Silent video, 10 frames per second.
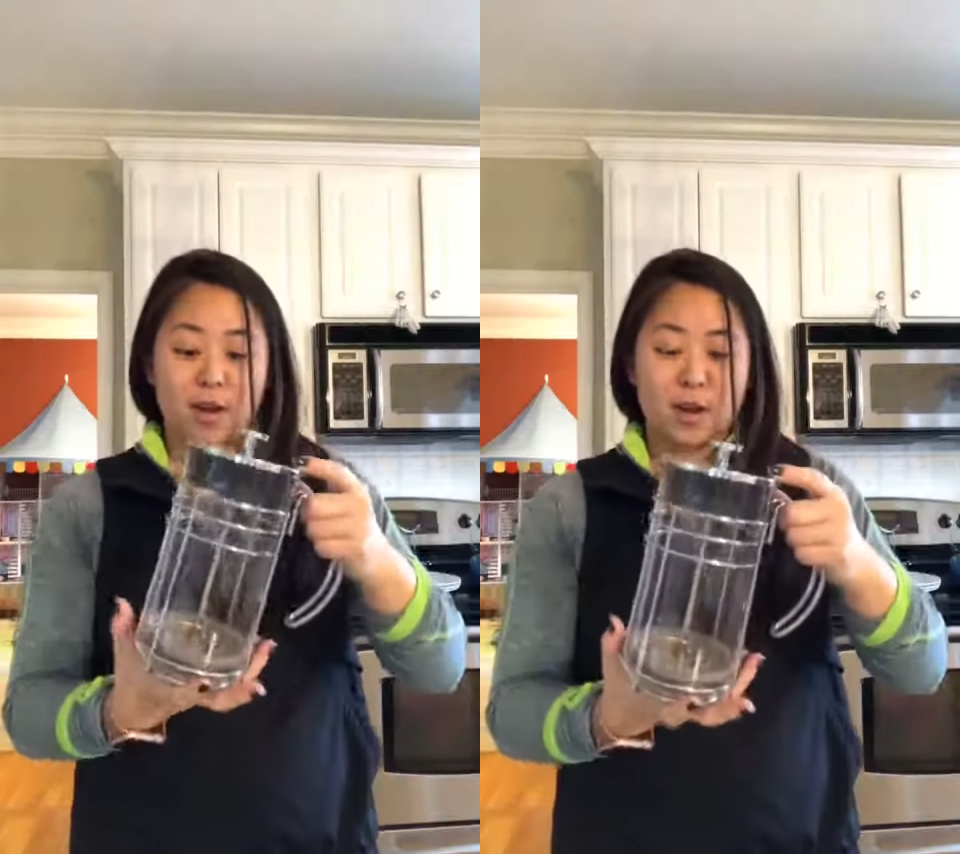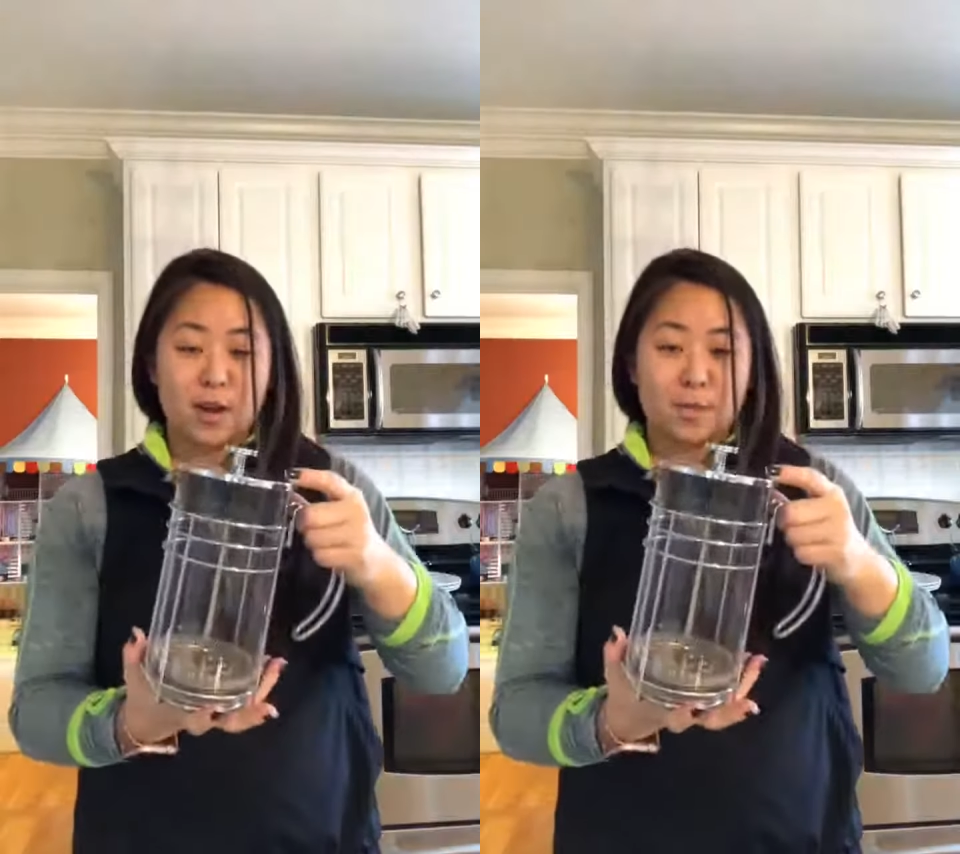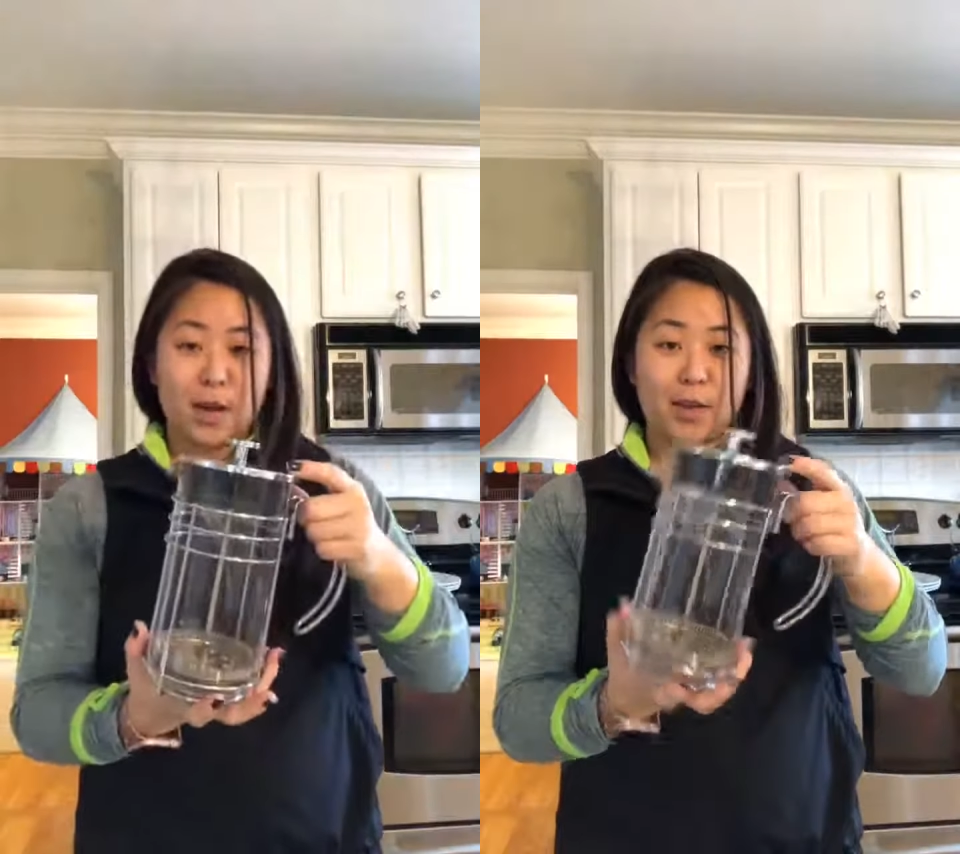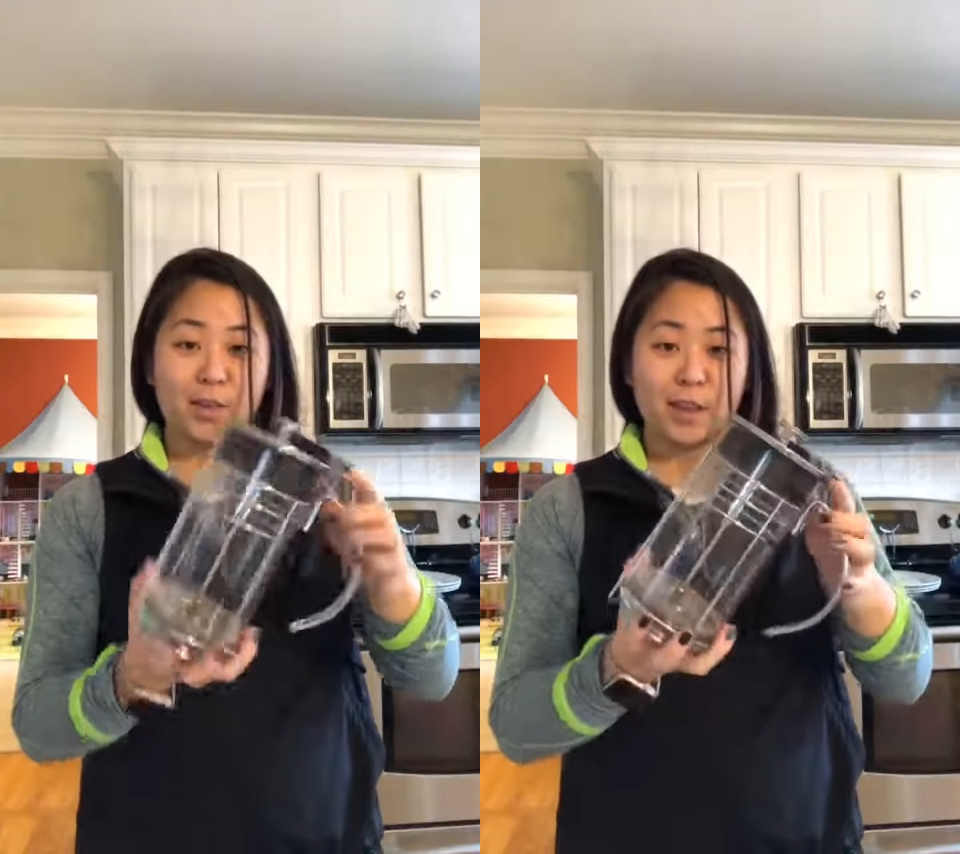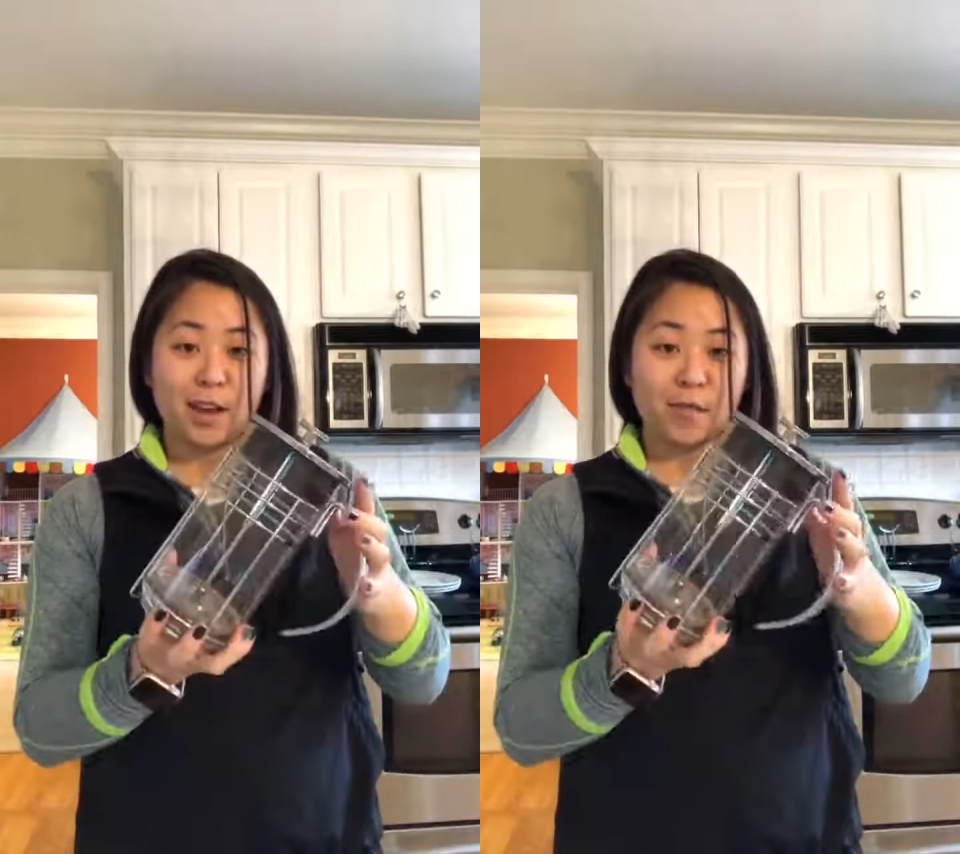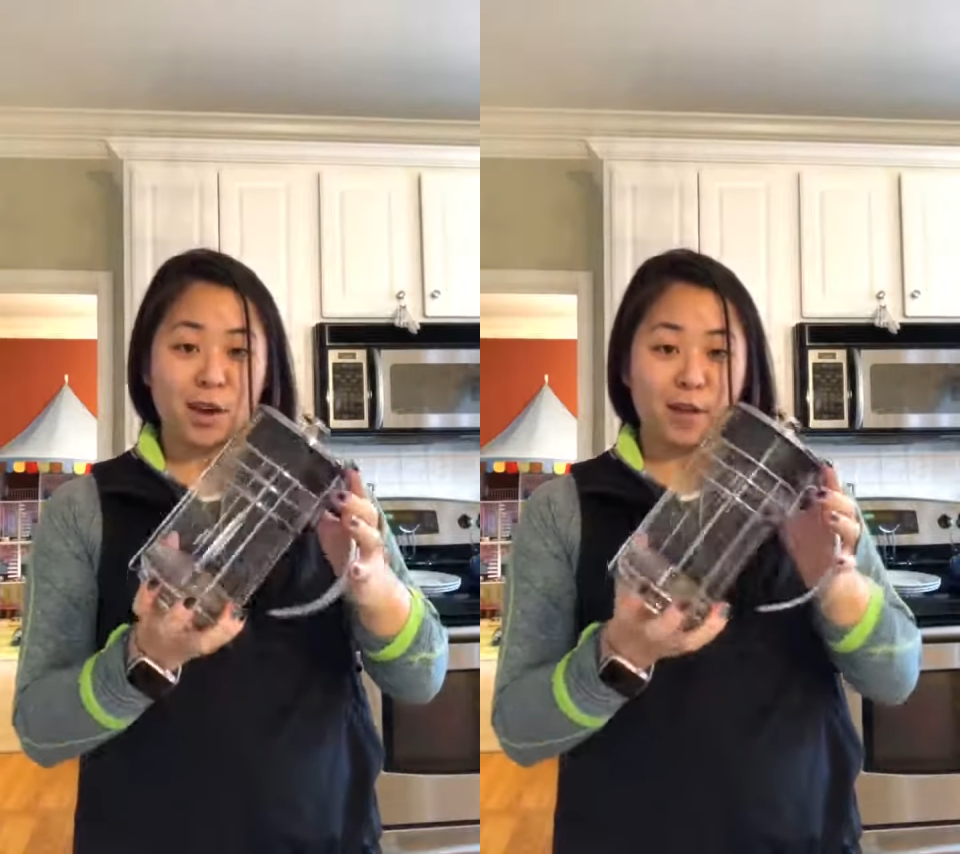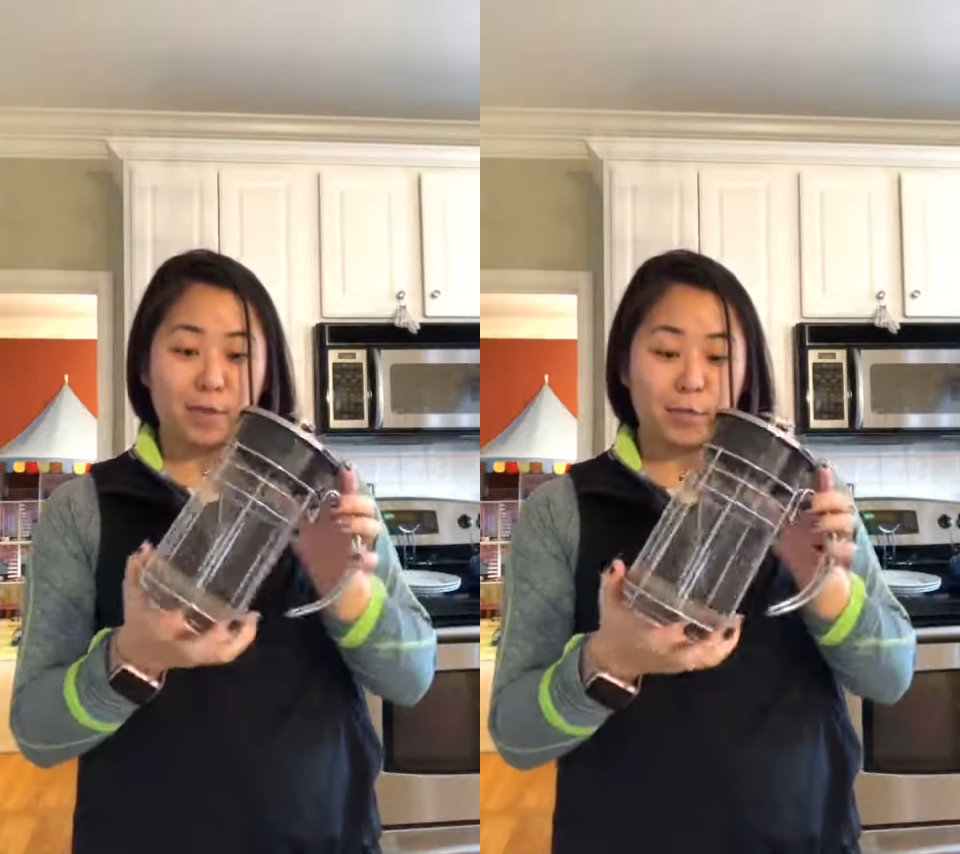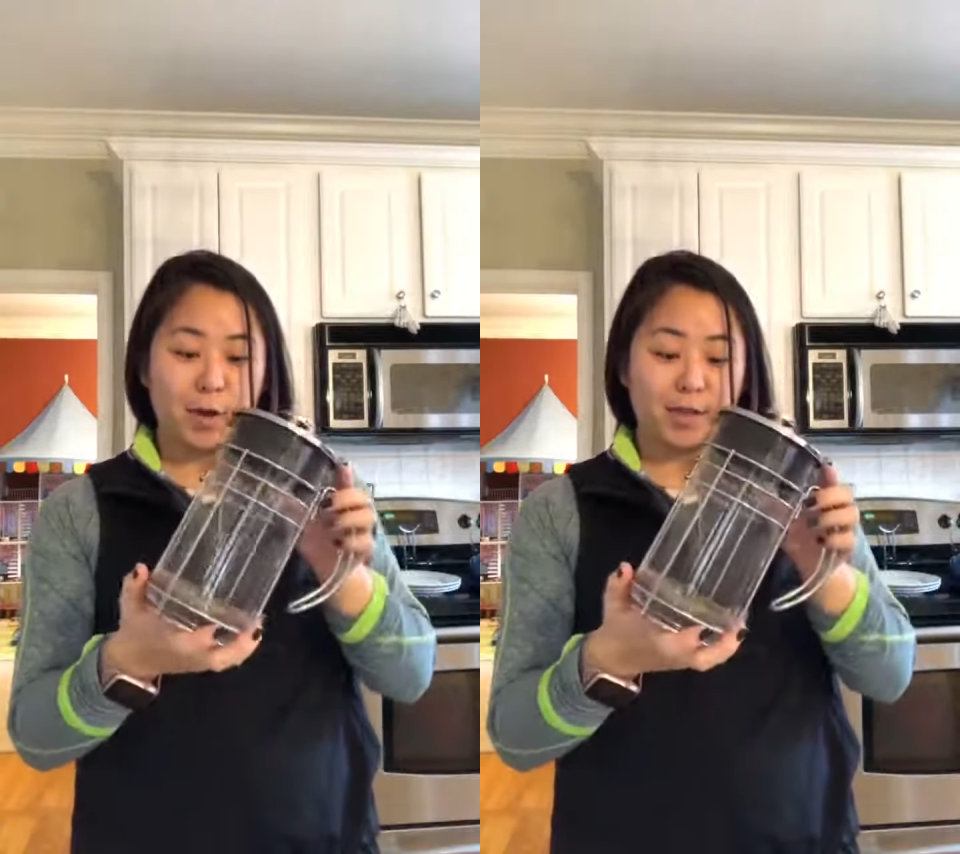Um, I used to have a
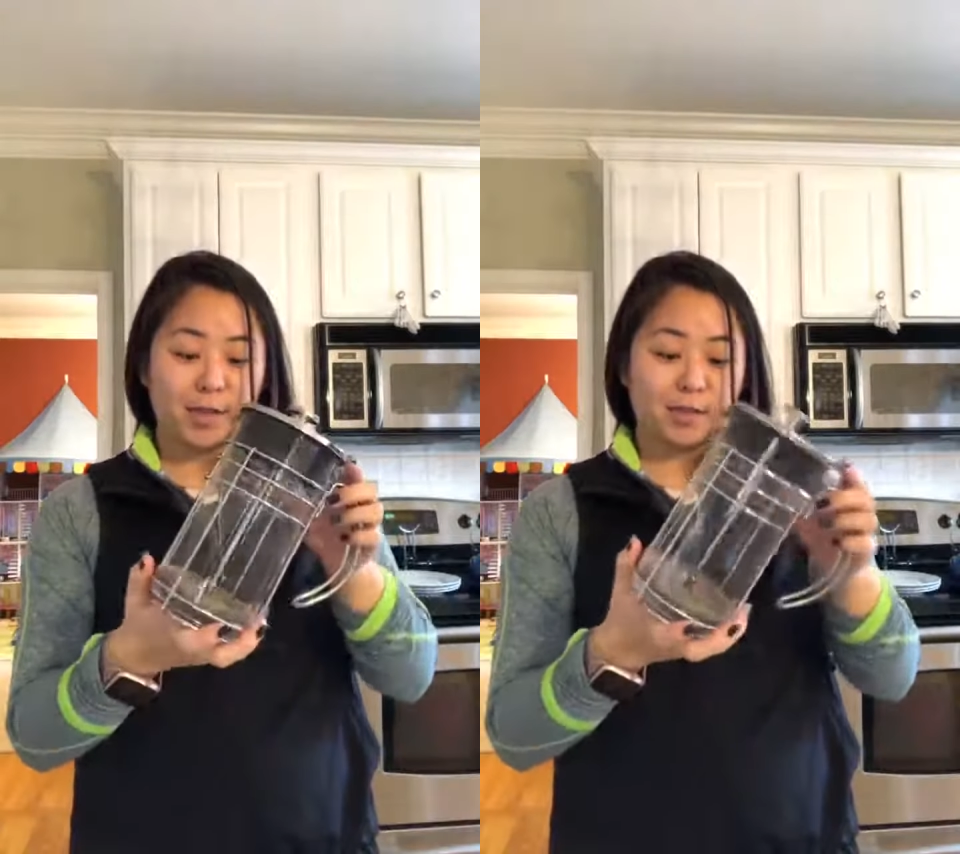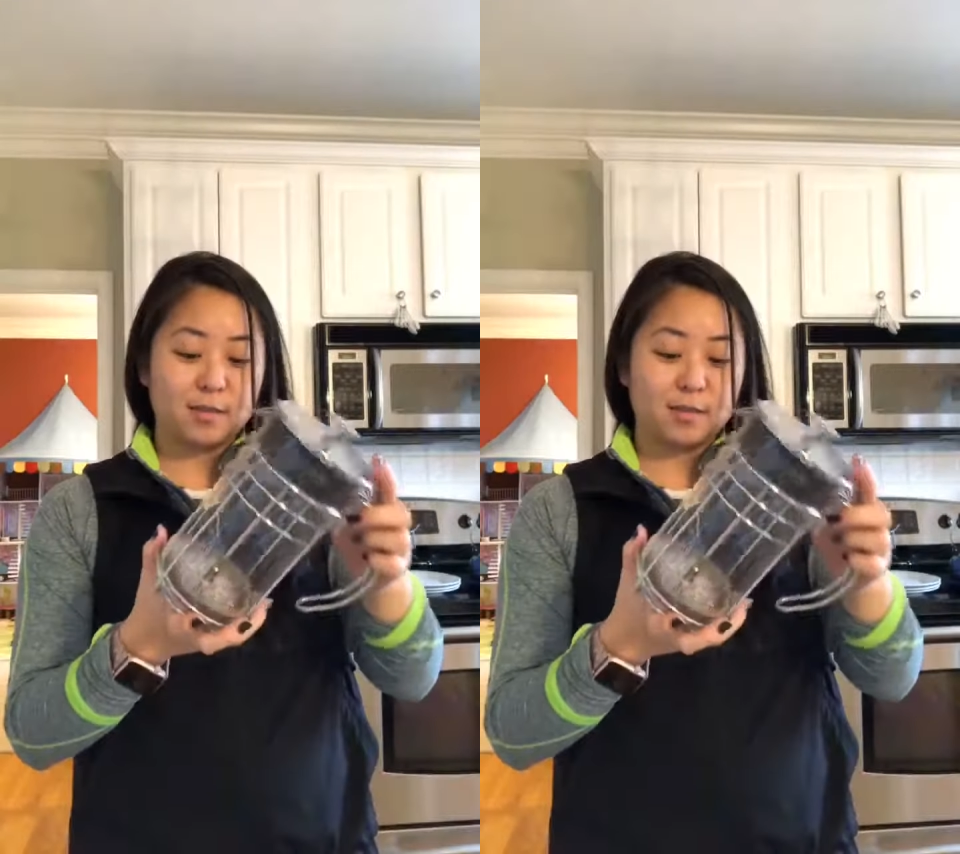coffee press,